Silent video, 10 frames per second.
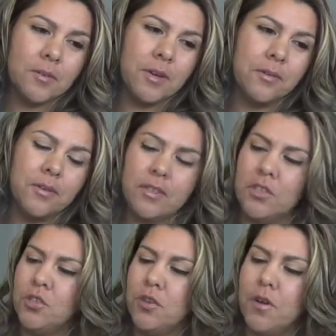I'm not really
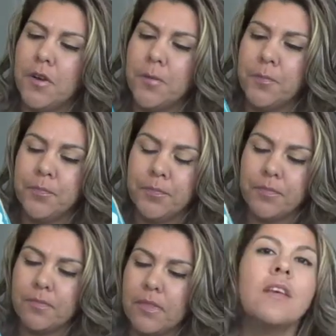sure.
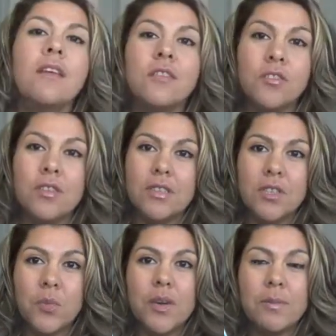So this
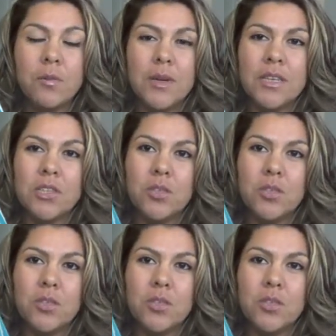is what I'm going